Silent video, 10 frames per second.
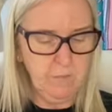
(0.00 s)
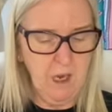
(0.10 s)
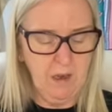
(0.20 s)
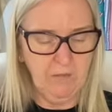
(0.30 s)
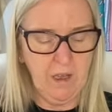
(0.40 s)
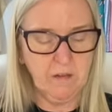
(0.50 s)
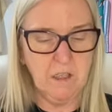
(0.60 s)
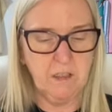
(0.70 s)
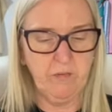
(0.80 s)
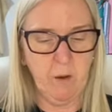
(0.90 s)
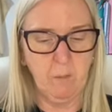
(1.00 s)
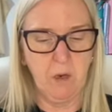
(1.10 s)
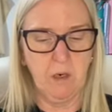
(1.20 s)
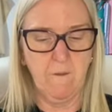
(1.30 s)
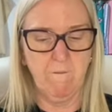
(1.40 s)
I've had this
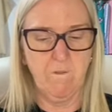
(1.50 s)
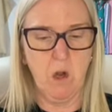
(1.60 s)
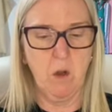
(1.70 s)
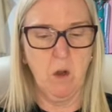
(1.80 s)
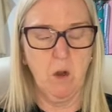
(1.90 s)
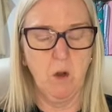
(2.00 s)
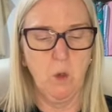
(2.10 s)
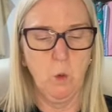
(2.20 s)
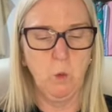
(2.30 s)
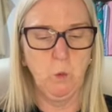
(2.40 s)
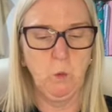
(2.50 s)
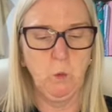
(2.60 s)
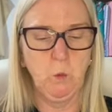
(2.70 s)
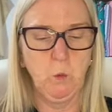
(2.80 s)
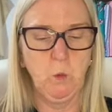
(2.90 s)
fabric for
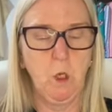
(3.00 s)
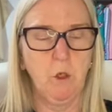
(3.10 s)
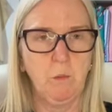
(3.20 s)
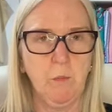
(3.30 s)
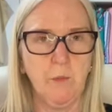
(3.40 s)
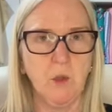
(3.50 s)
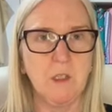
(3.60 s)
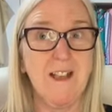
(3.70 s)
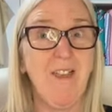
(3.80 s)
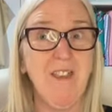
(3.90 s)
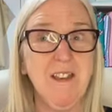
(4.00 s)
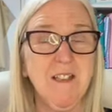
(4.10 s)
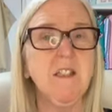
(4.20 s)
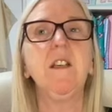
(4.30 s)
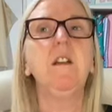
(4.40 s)
a couple of months. I think
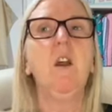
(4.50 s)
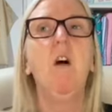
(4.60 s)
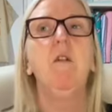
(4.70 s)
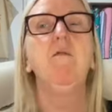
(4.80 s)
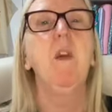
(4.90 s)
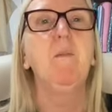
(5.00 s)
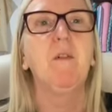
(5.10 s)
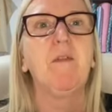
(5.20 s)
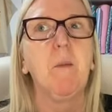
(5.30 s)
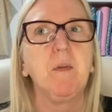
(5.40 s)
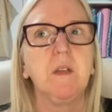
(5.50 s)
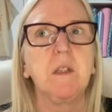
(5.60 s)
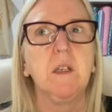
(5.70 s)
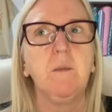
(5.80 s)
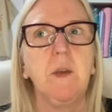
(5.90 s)
it's still on Rainbow Fabrics
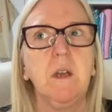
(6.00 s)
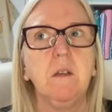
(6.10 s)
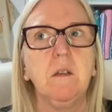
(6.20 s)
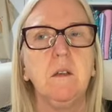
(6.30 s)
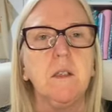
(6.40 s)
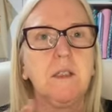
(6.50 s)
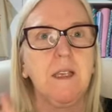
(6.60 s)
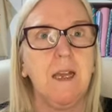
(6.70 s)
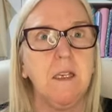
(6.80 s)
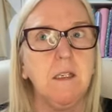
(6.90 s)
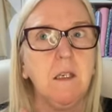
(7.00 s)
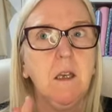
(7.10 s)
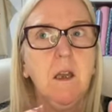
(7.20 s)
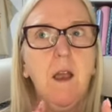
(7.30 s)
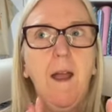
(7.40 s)
Kilburn site.
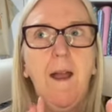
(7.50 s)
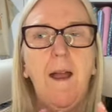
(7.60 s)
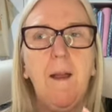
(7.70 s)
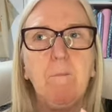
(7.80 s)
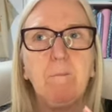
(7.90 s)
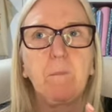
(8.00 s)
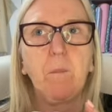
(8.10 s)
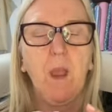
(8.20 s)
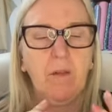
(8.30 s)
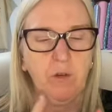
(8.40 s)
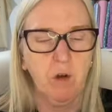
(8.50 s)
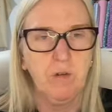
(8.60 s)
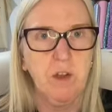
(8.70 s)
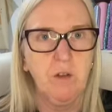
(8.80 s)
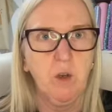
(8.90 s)
I've got
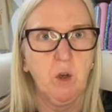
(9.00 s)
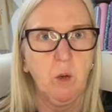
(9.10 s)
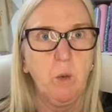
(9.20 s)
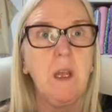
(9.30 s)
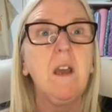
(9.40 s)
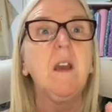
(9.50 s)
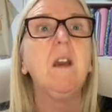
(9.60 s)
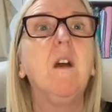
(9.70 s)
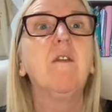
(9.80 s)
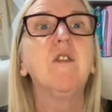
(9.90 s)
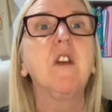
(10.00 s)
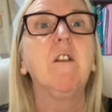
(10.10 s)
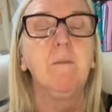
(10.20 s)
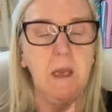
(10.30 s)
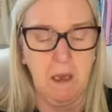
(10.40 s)
the other colourway in on the
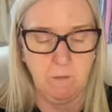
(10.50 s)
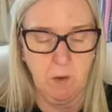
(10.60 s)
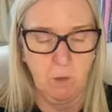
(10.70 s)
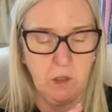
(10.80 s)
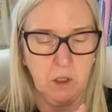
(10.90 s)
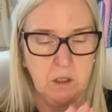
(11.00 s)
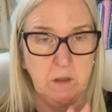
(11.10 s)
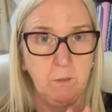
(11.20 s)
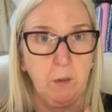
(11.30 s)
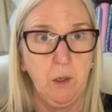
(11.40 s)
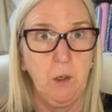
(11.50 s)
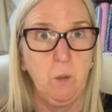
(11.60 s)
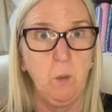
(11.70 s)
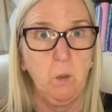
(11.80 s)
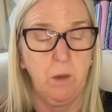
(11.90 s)
shelf behind me, which is
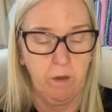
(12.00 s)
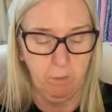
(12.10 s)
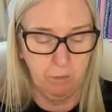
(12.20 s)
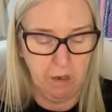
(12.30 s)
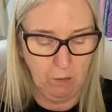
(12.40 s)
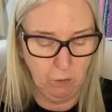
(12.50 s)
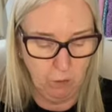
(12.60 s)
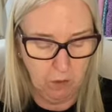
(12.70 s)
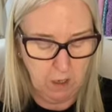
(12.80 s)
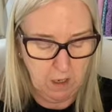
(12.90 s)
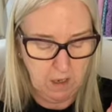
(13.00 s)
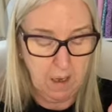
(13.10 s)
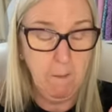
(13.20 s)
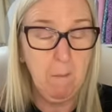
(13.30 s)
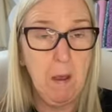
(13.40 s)
blue with a brown
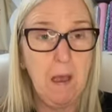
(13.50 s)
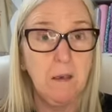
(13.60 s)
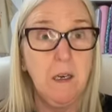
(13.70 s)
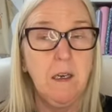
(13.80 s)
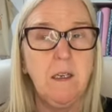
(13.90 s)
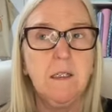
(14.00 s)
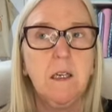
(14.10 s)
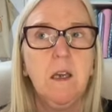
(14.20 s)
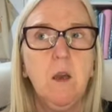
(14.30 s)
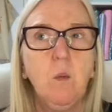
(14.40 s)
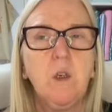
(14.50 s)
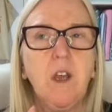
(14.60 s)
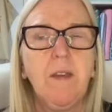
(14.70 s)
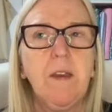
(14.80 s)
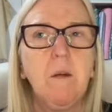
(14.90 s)
pattern in it, which I
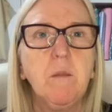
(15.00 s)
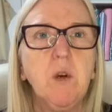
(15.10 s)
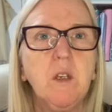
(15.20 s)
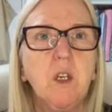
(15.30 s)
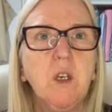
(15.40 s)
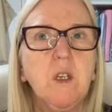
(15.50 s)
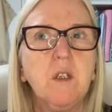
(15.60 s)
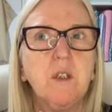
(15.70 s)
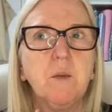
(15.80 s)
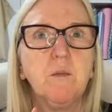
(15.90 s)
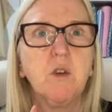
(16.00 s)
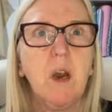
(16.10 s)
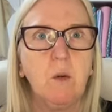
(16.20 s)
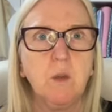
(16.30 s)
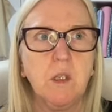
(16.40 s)
think I'm going to turn into some
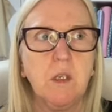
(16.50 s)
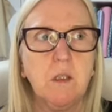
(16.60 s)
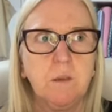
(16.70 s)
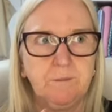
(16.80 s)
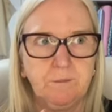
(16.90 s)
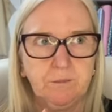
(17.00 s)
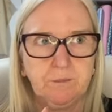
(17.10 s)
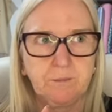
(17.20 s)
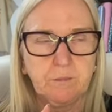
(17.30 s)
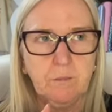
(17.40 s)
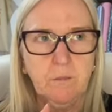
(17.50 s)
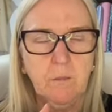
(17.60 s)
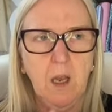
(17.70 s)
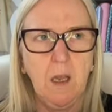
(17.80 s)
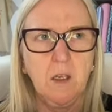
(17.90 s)
trousers
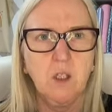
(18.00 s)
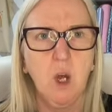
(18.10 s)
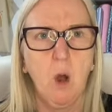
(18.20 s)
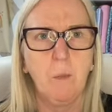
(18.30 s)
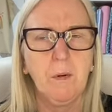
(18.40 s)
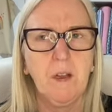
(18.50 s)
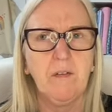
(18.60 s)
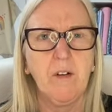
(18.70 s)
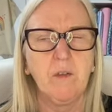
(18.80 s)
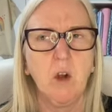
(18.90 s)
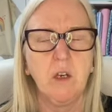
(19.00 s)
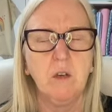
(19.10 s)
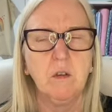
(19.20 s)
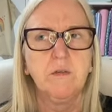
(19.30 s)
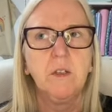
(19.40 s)
and a top if I've got
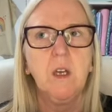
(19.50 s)
enough.